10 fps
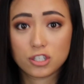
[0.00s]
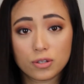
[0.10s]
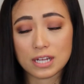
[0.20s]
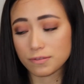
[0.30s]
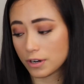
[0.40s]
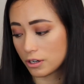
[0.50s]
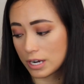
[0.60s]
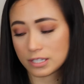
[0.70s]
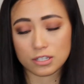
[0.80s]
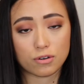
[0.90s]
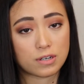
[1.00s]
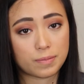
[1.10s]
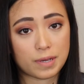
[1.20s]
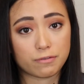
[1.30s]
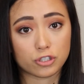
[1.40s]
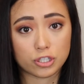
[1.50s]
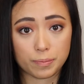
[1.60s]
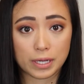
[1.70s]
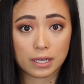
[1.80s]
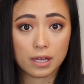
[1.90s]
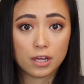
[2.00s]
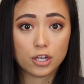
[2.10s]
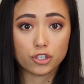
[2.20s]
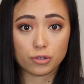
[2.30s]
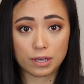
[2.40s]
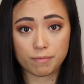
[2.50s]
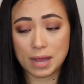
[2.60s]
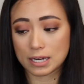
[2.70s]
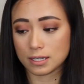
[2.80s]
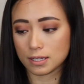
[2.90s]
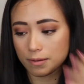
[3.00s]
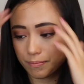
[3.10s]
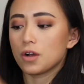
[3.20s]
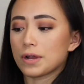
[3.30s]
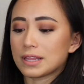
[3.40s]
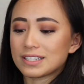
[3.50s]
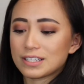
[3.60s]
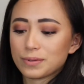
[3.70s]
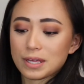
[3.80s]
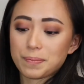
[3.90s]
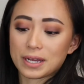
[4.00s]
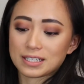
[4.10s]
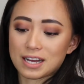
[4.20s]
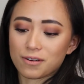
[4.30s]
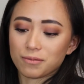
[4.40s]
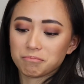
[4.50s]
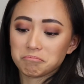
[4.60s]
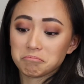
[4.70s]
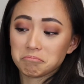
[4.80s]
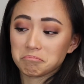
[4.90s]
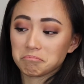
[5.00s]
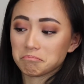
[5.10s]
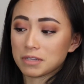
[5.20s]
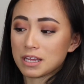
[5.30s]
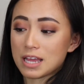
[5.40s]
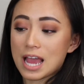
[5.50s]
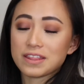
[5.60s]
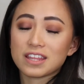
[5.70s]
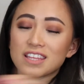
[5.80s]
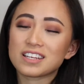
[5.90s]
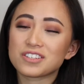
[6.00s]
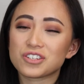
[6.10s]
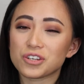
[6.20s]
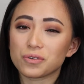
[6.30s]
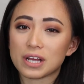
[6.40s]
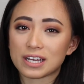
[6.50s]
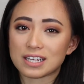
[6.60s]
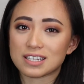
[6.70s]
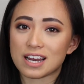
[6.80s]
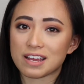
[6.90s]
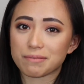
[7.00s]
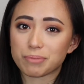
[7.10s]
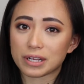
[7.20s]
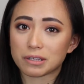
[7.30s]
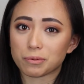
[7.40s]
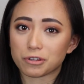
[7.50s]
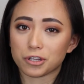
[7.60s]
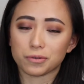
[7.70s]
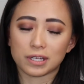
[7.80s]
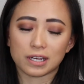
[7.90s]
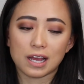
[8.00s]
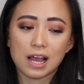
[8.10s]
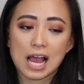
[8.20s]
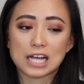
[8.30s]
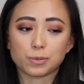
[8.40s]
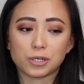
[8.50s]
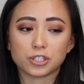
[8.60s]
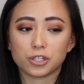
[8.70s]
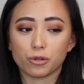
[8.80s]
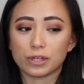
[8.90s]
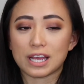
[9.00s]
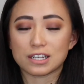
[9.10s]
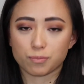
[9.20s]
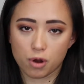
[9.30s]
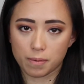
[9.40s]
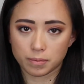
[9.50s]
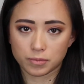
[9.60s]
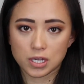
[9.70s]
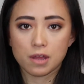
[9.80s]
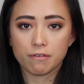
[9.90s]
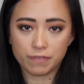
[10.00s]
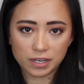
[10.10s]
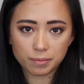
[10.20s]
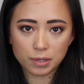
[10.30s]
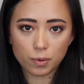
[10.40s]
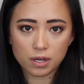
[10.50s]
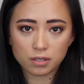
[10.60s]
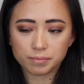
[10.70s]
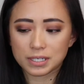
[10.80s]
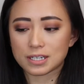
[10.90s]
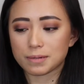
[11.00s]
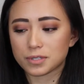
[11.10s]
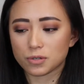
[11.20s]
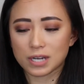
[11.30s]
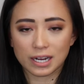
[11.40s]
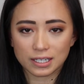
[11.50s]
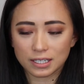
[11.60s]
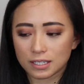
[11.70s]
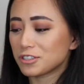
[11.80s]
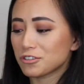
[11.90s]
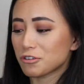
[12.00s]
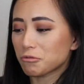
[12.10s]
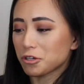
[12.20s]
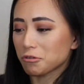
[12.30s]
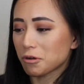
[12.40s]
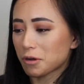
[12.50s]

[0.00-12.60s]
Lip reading: So that's very nice that you don't have to pay for shipping to give back to them. Okay, let's see what they picked out. And the thing is too, like I said, I am picky with clothing, as well as clothing has problems fitting me well because I'm so tiny. This is so cute.